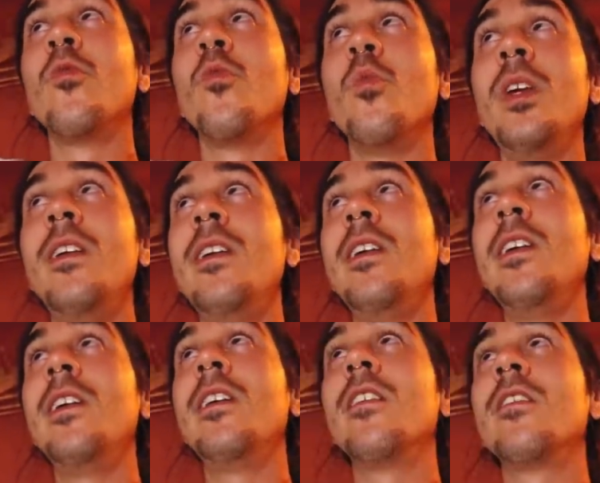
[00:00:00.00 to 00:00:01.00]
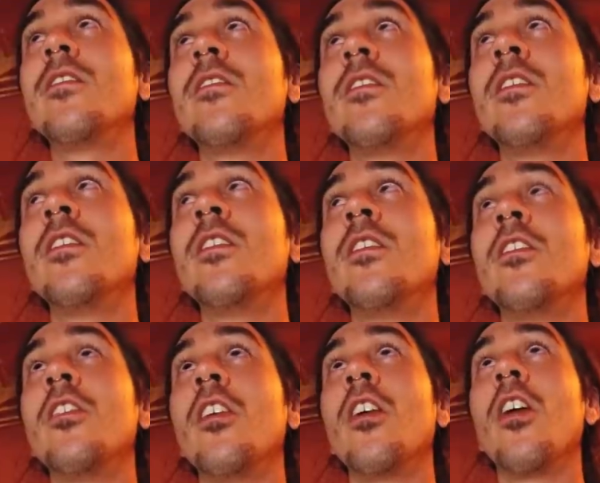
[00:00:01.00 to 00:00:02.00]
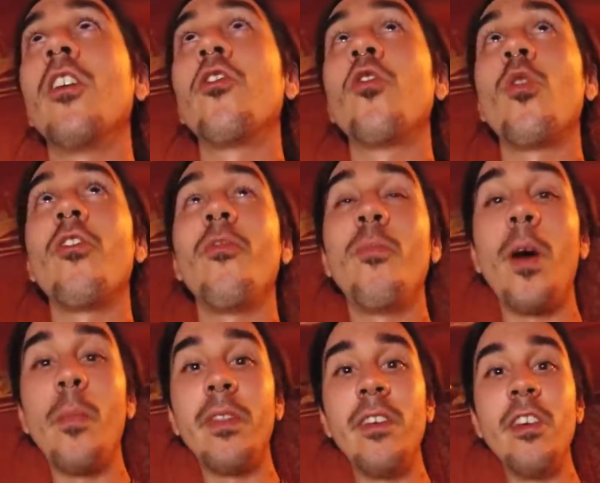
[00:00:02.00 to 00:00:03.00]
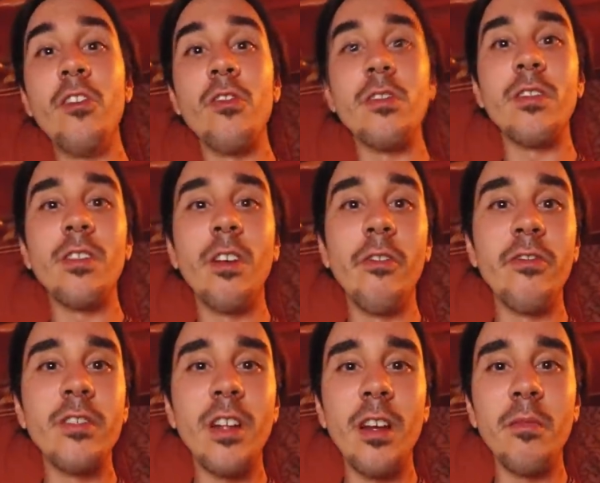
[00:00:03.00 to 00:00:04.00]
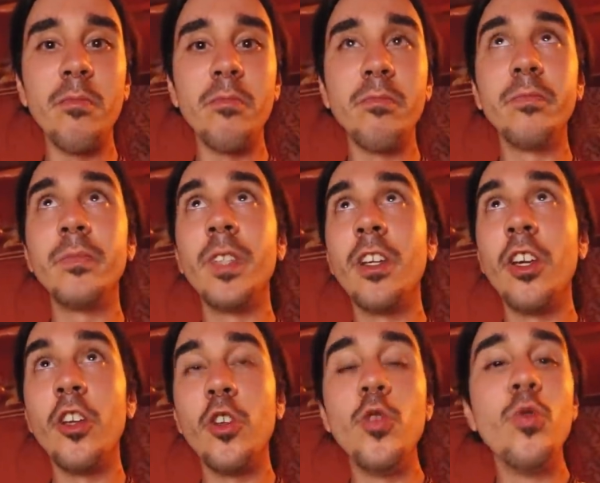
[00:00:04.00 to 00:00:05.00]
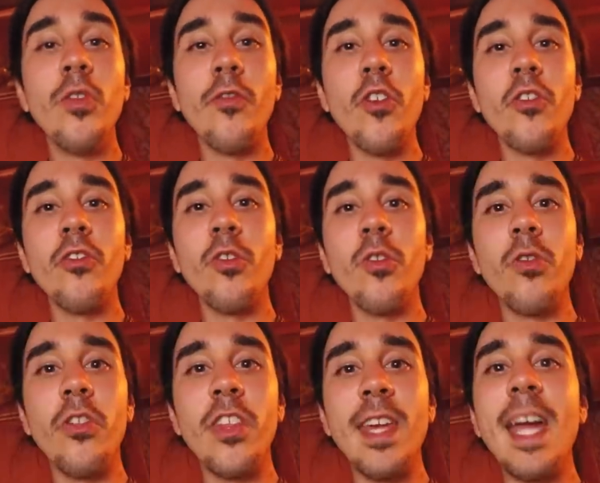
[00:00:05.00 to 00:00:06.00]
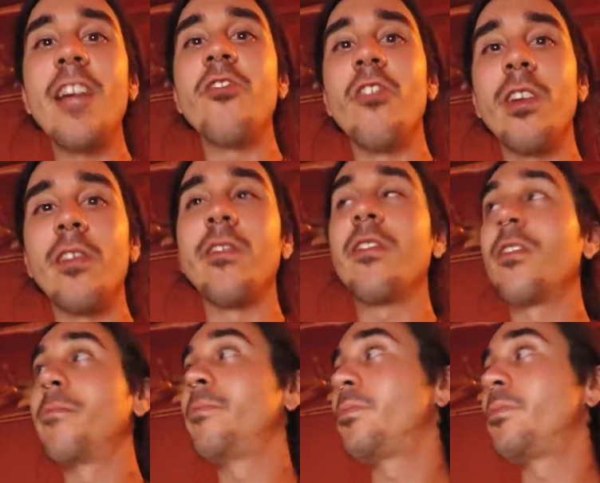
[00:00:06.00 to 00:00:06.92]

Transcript: we are sort of puppeteers of some universal theatrics.